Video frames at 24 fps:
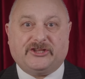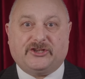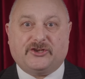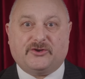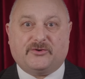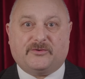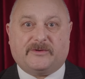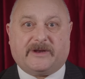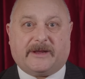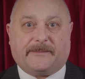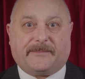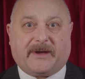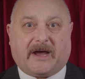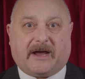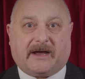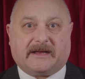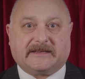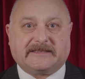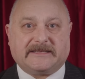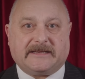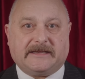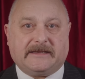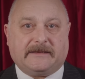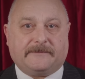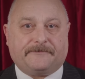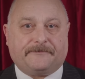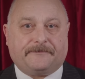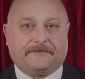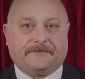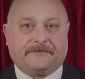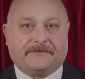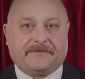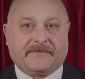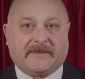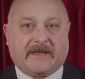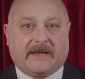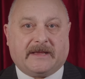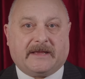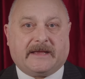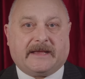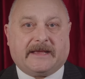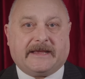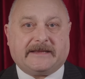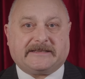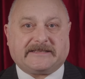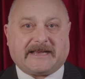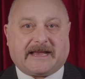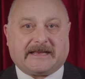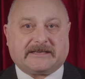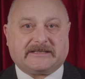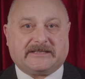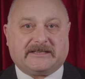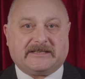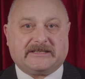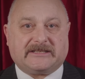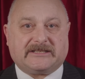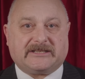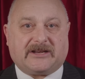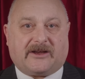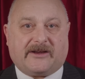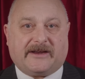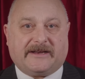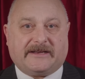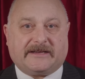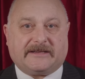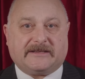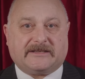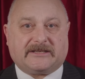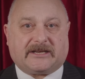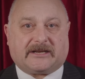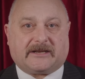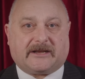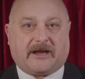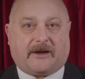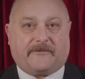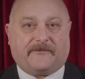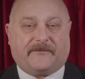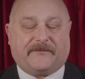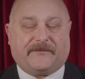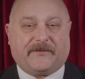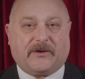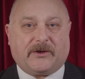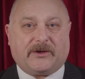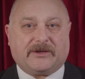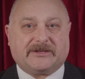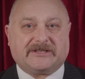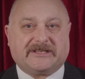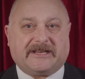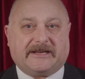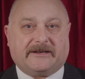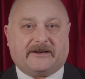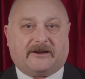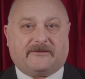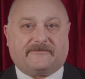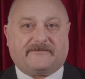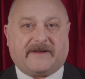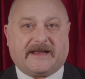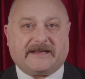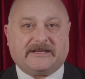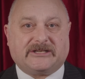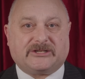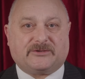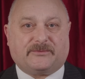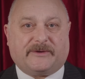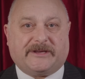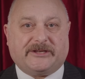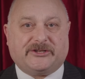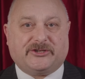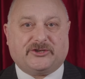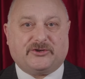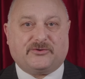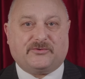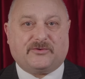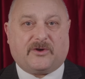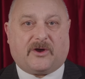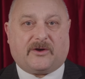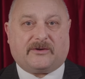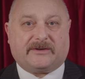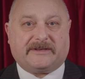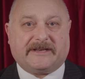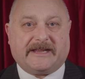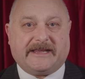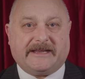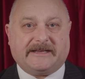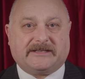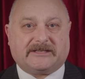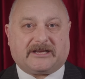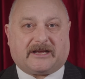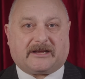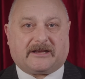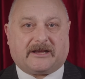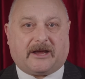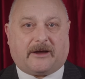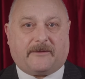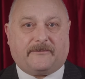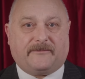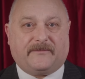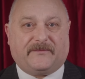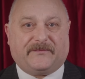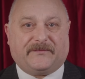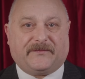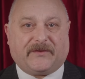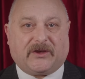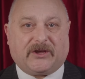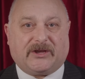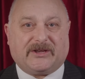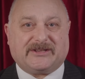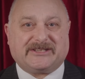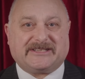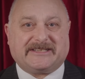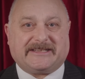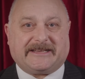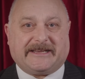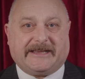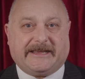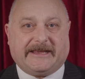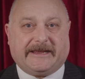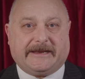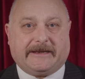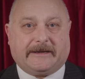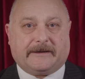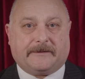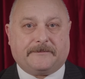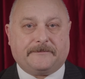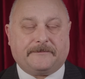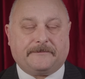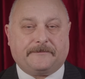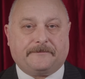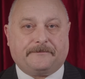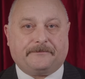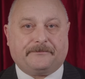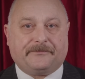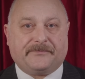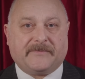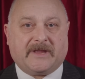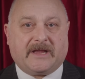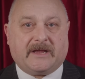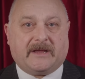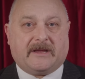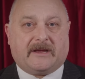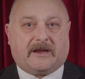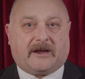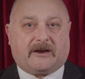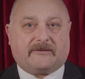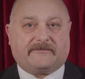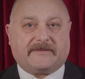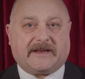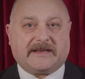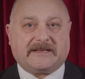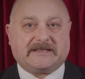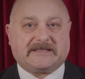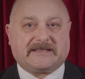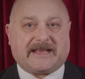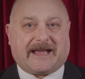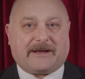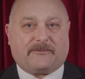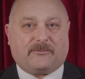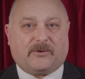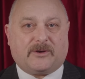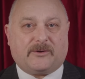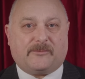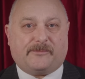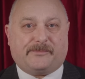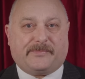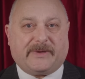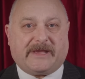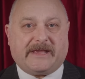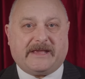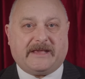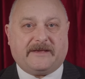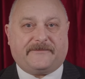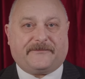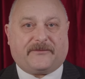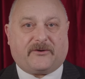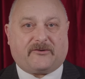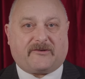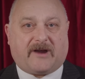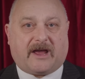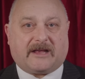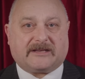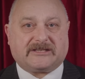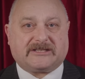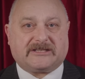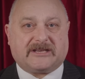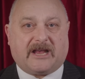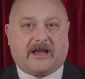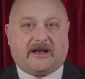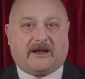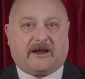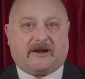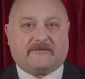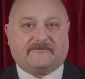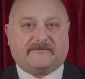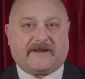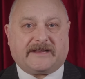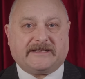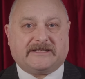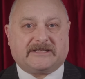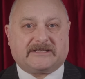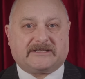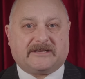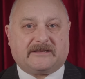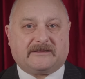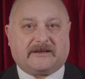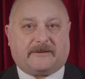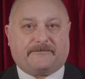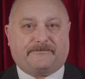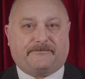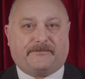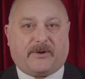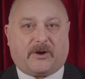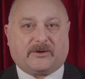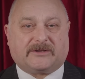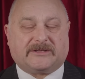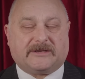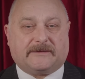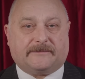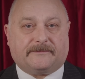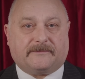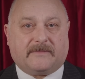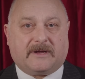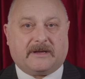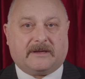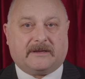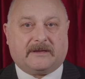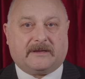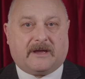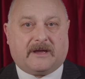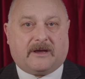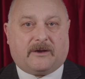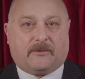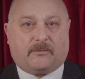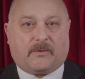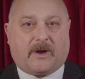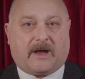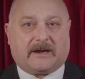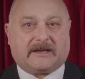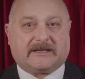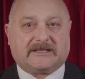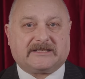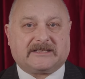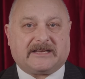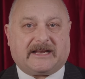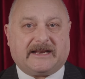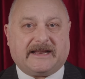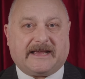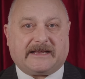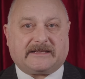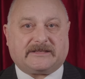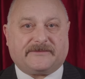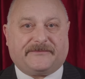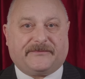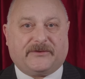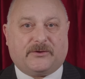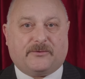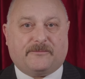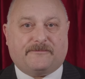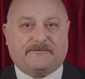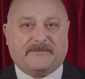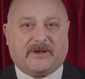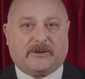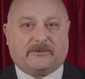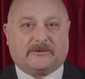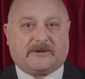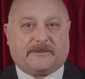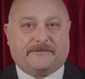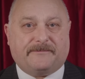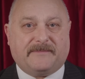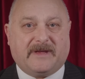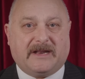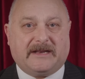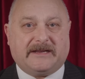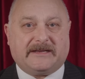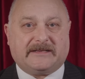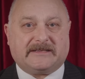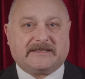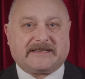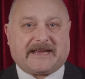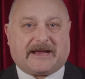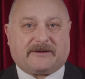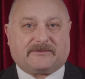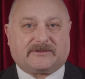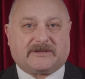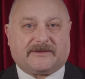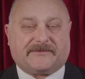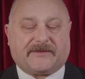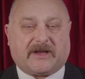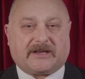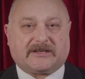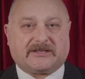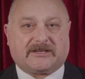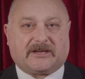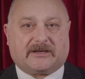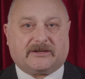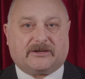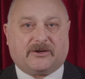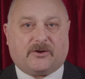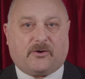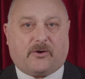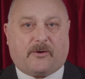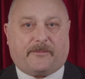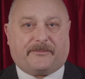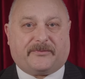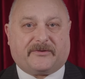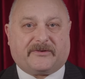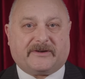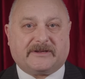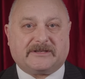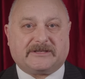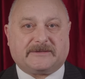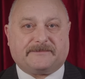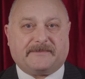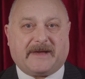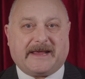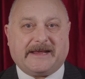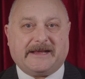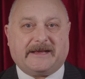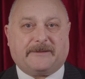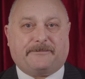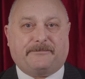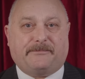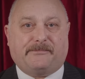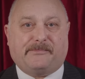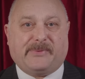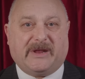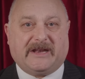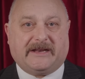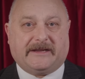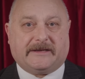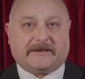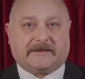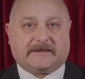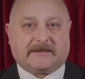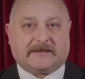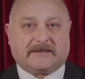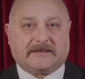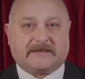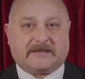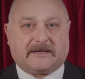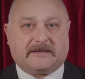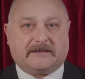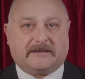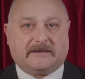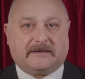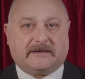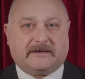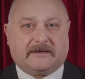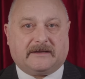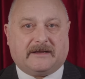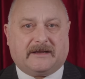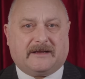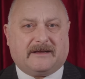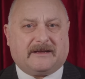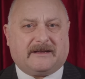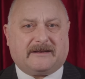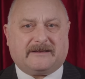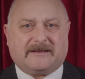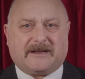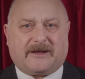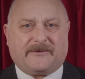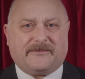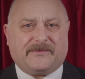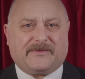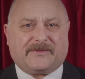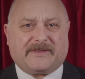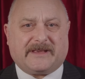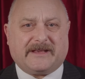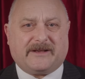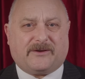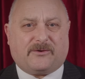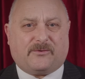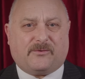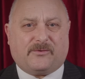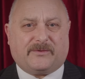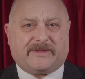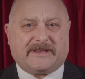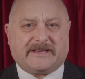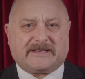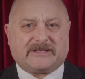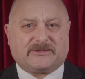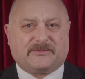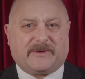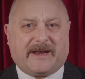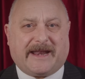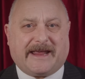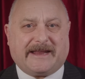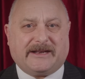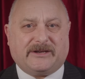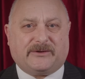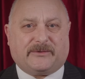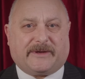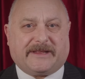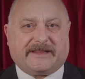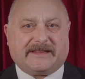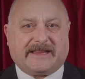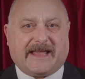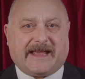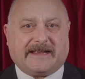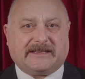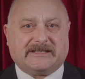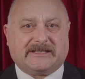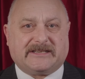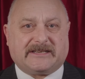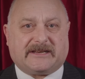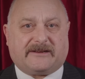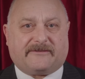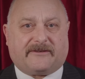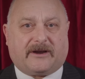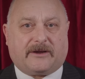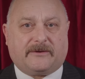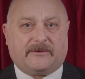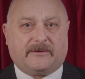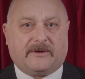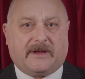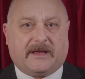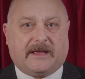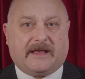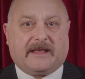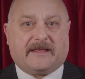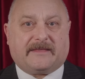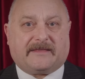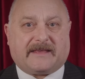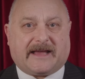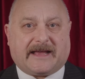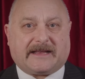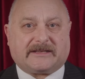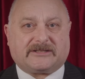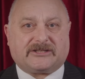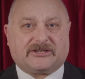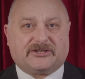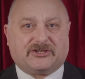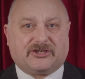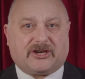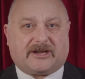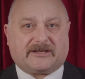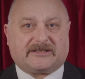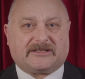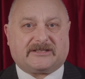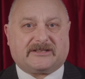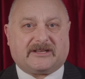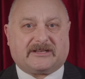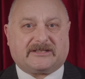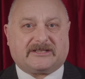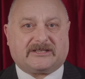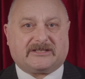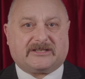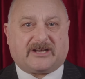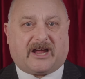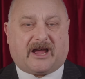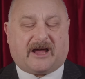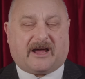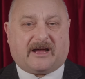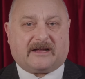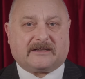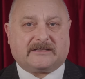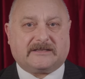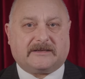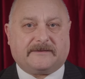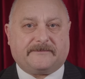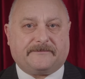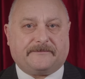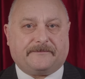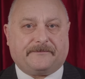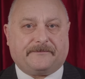uniparty, it has decided to come first in a race we do not need to come first in. A race that will be, for us, a race to the bottom, while a select few milk millions out of us and corporates make billions. And don't think all this will end with net zero. That's just the start.